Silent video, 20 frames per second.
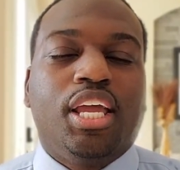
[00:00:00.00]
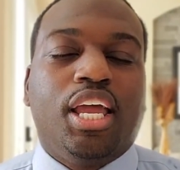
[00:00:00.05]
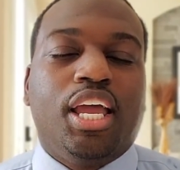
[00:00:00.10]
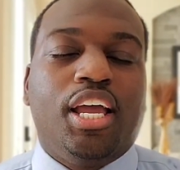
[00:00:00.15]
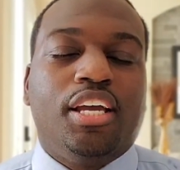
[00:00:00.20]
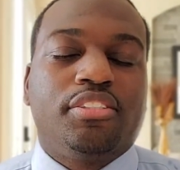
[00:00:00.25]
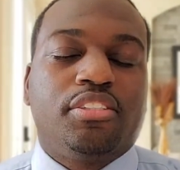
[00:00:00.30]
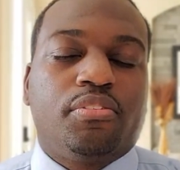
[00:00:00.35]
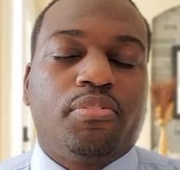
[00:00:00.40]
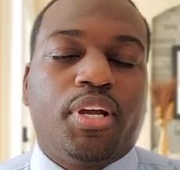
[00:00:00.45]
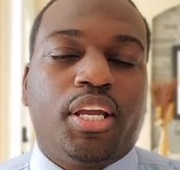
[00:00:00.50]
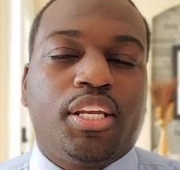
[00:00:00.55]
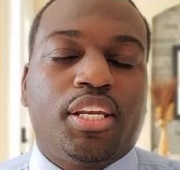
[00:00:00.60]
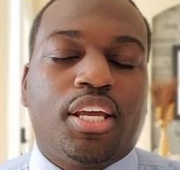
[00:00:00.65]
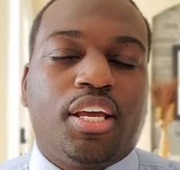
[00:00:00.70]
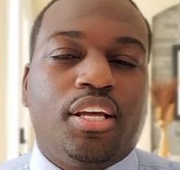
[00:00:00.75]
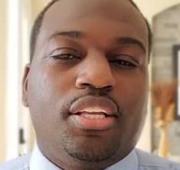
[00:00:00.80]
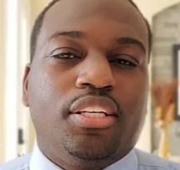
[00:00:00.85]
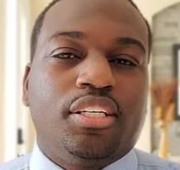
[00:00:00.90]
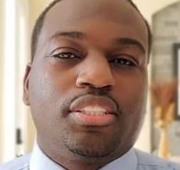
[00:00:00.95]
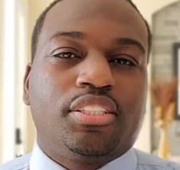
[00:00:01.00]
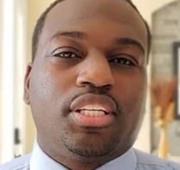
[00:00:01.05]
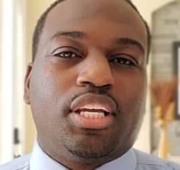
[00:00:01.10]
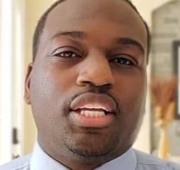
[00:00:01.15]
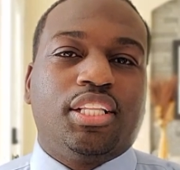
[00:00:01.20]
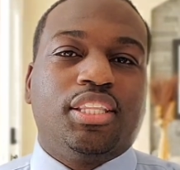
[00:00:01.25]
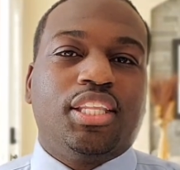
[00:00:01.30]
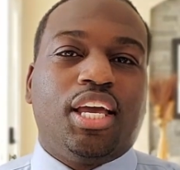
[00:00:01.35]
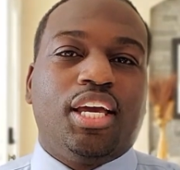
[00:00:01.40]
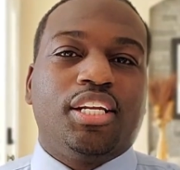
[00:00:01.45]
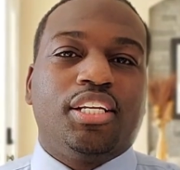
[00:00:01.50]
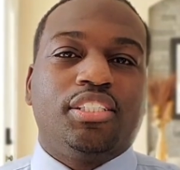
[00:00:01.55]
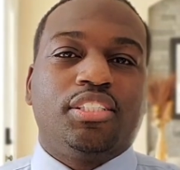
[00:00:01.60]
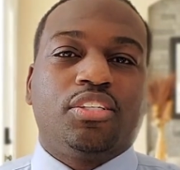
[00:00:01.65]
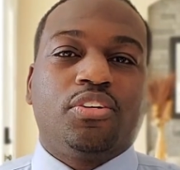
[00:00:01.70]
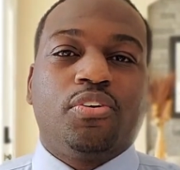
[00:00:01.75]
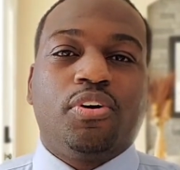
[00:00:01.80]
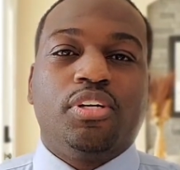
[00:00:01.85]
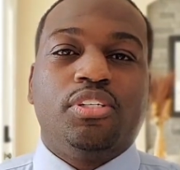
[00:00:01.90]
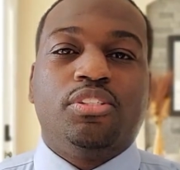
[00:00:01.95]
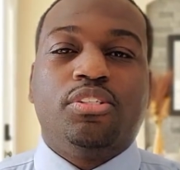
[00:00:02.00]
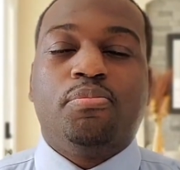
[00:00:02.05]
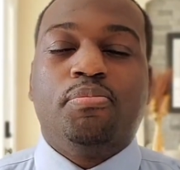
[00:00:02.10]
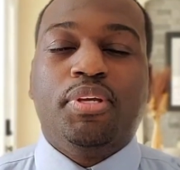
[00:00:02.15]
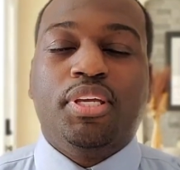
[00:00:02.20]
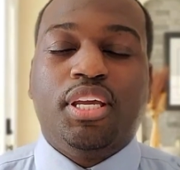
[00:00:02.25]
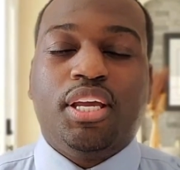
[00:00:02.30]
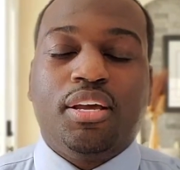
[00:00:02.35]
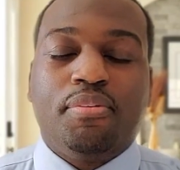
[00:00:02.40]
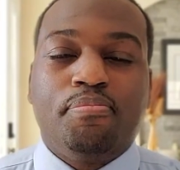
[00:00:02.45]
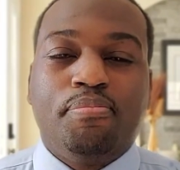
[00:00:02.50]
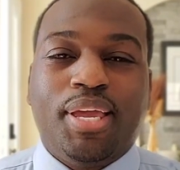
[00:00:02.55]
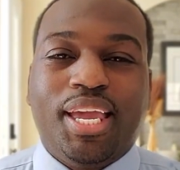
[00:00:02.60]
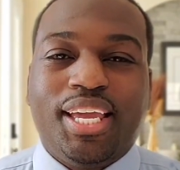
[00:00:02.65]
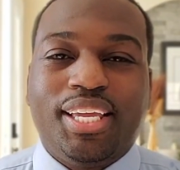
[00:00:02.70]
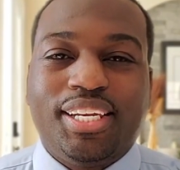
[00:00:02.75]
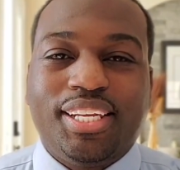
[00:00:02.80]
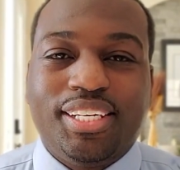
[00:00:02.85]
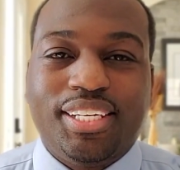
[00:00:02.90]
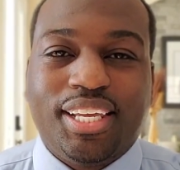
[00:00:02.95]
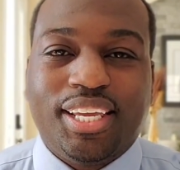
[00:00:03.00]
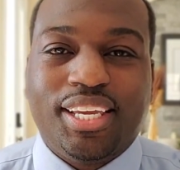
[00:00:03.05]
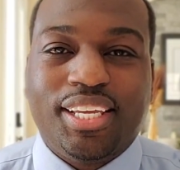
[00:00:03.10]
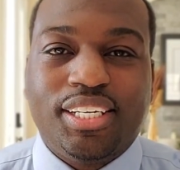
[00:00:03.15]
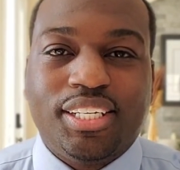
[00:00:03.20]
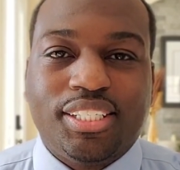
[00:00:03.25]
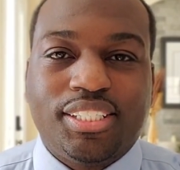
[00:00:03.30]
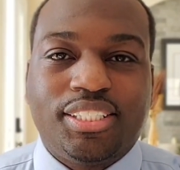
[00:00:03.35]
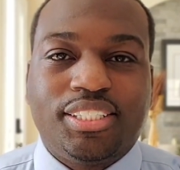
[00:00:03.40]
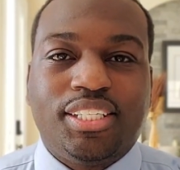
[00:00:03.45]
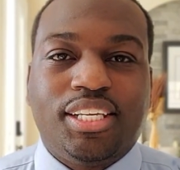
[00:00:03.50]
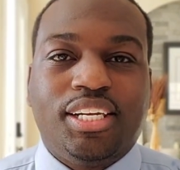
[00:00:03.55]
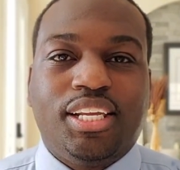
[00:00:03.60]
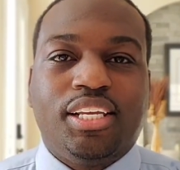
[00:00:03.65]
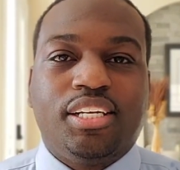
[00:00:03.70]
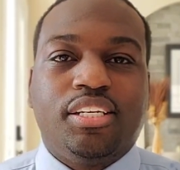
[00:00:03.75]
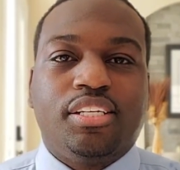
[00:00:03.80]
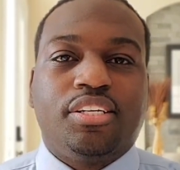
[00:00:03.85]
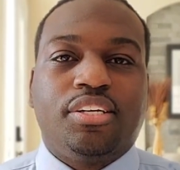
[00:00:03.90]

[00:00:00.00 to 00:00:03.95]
As of right now, it looks like that is going to be abandoned in the Senate.